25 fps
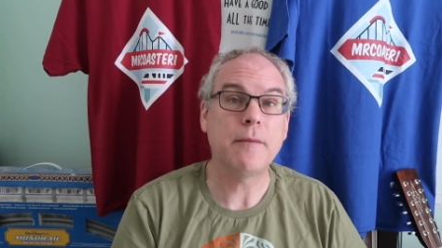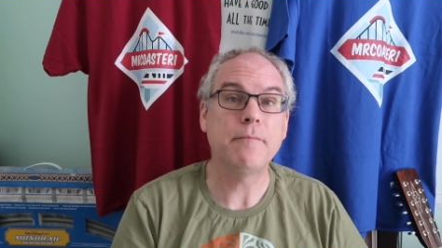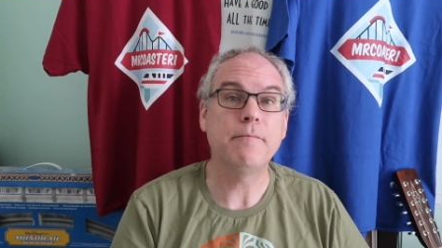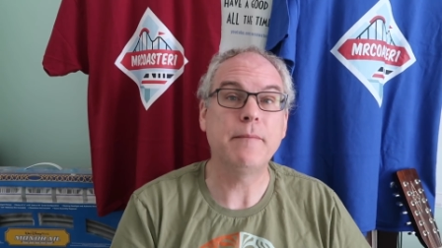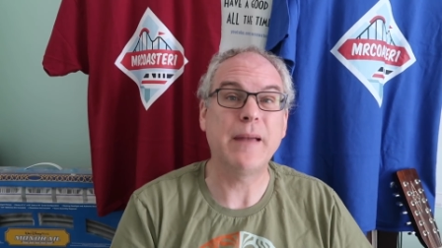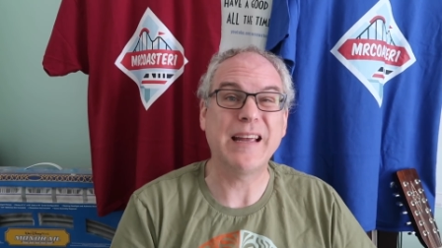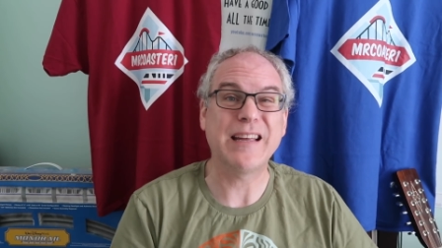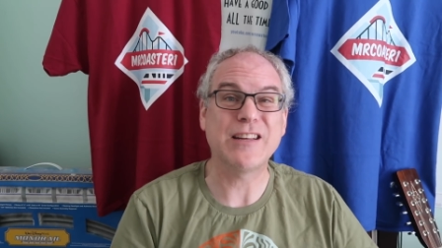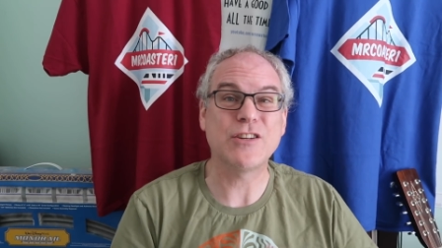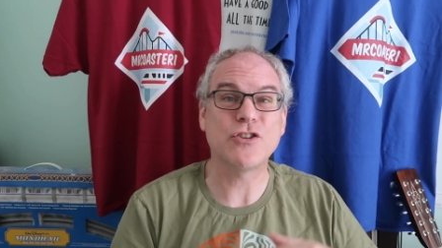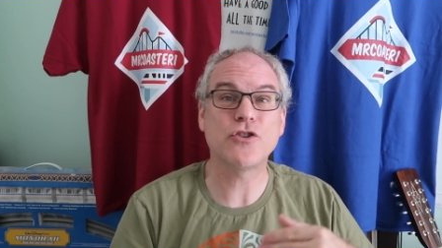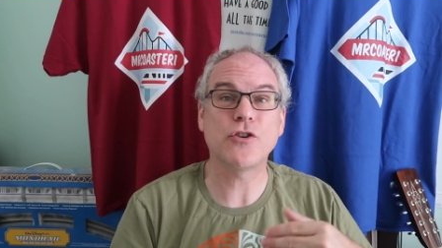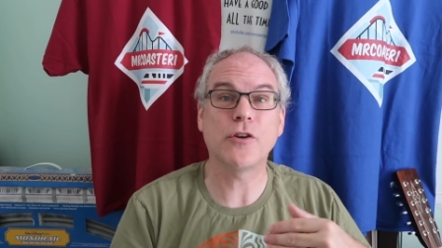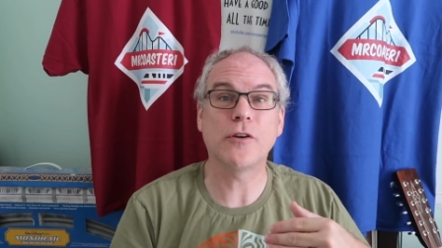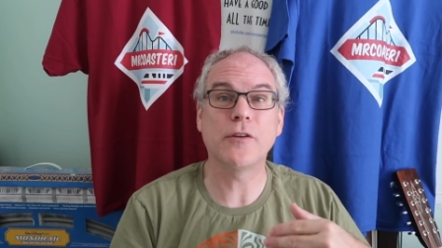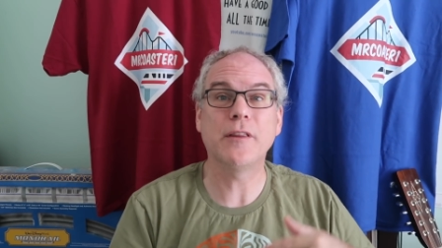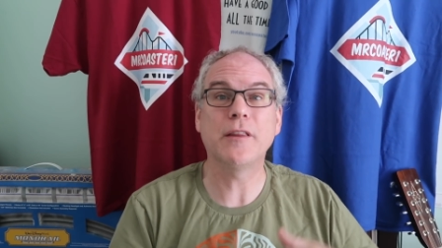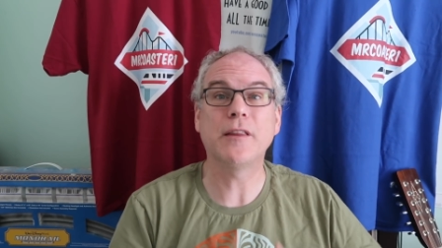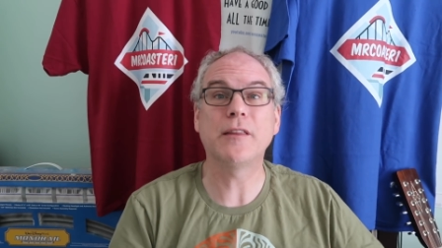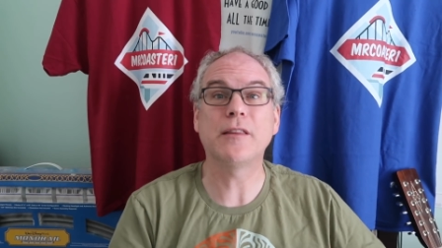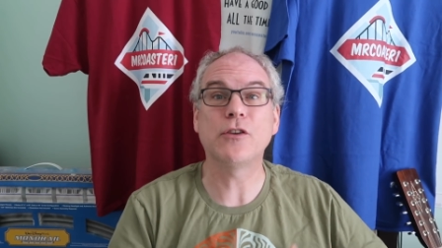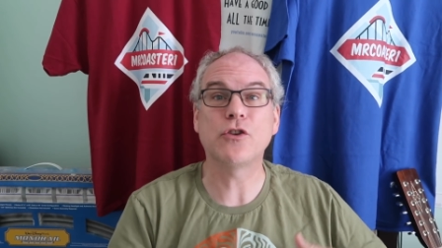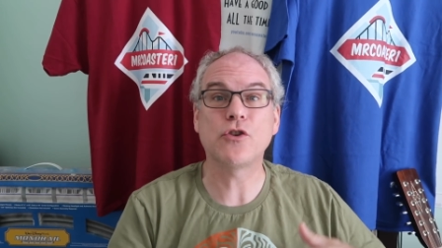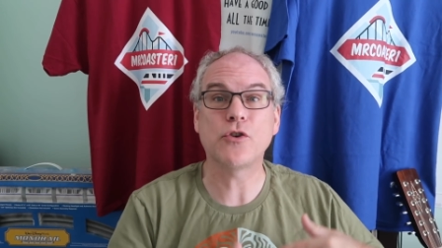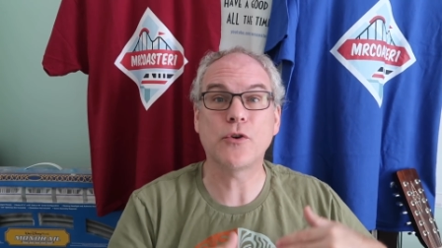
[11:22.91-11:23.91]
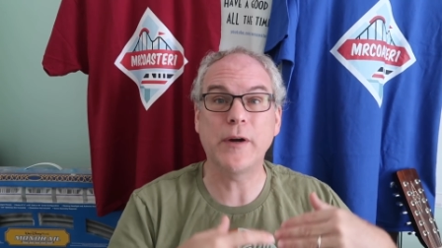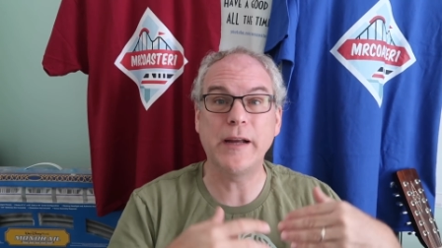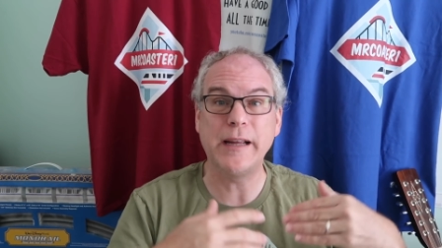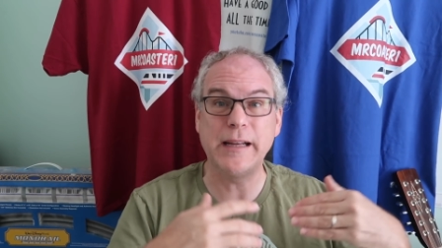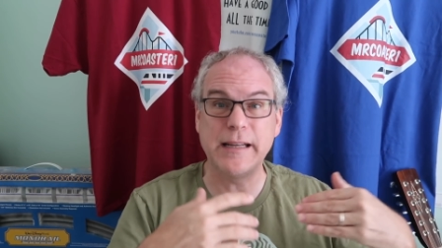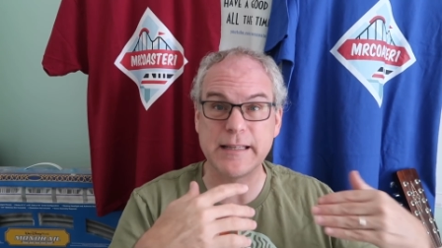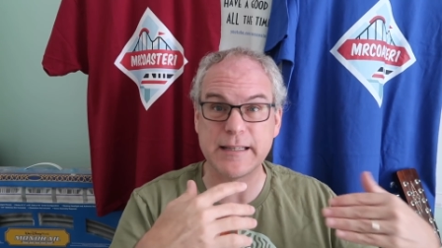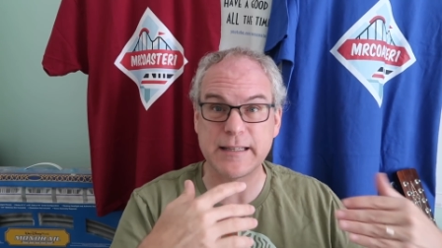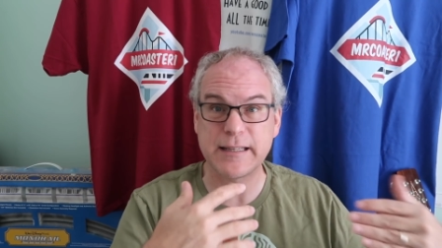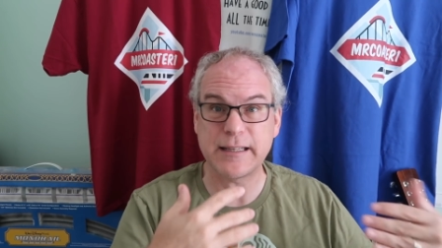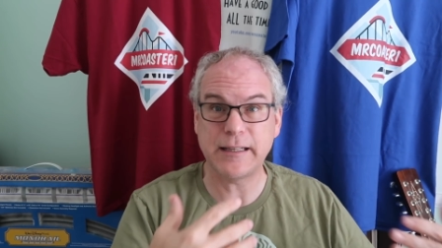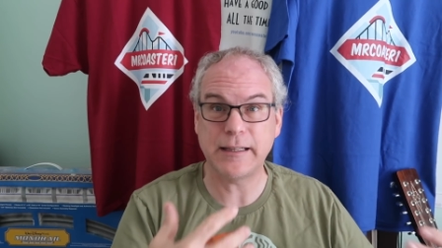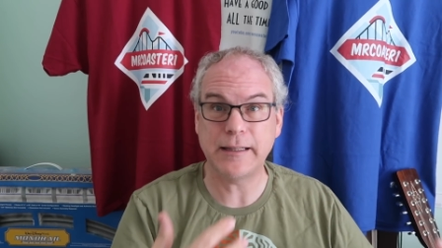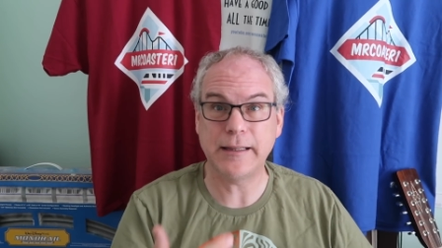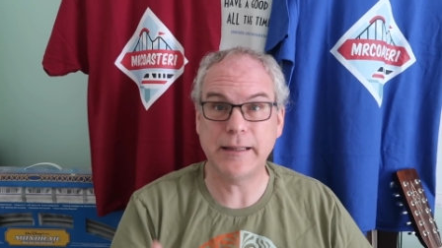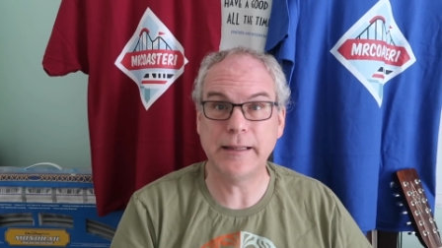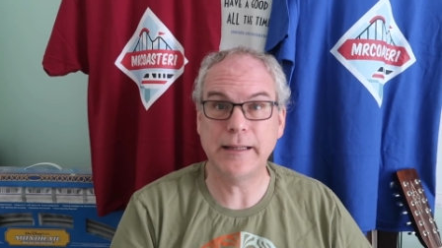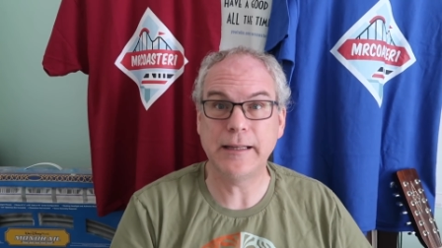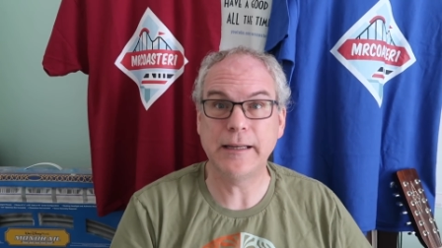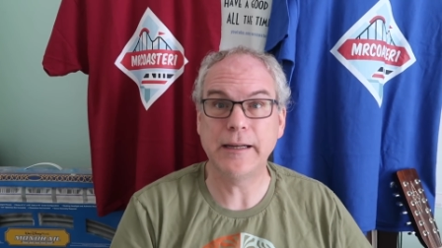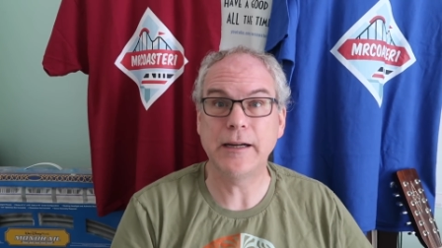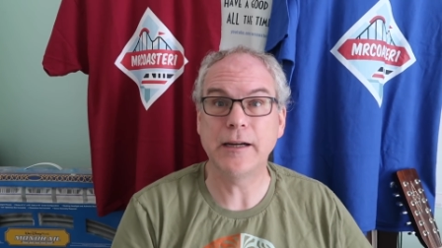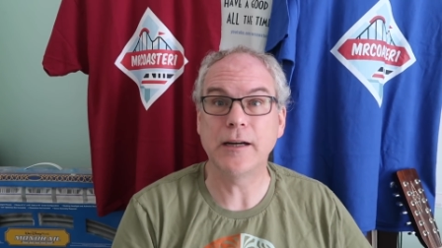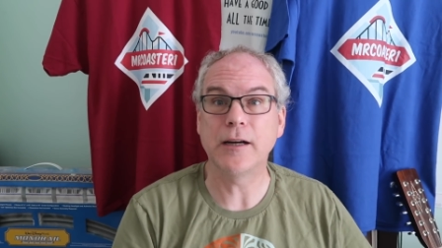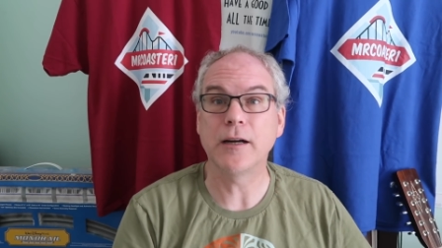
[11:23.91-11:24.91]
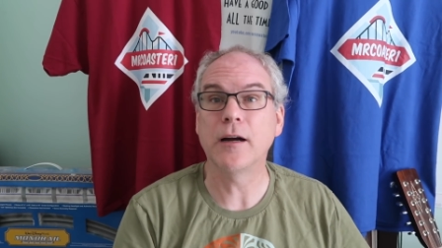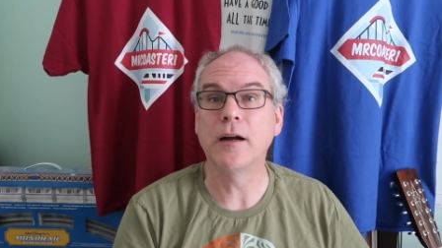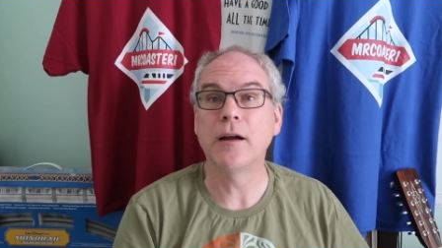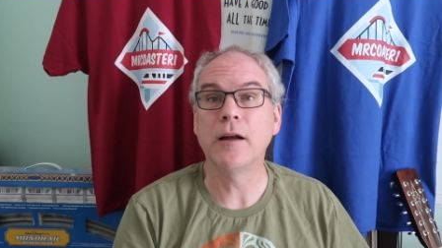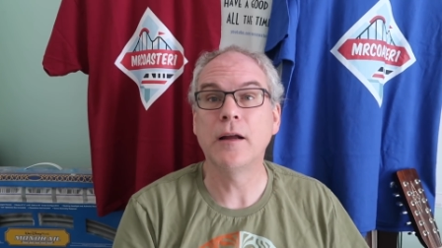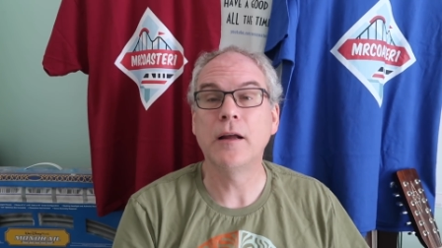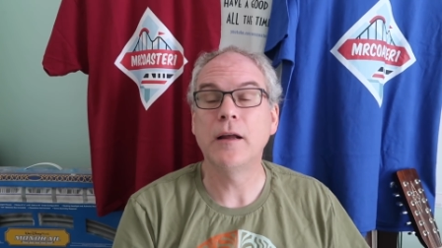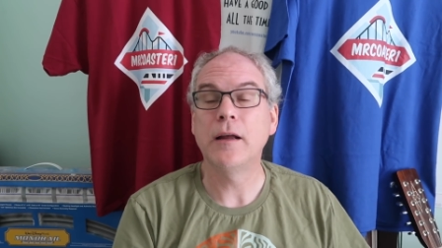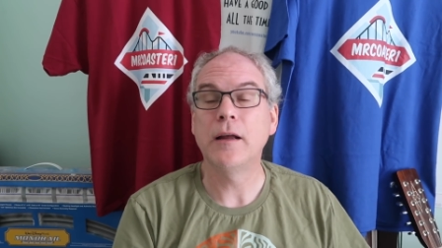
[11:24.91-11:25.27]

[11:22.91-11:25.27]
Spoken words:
making sure that the train is clear.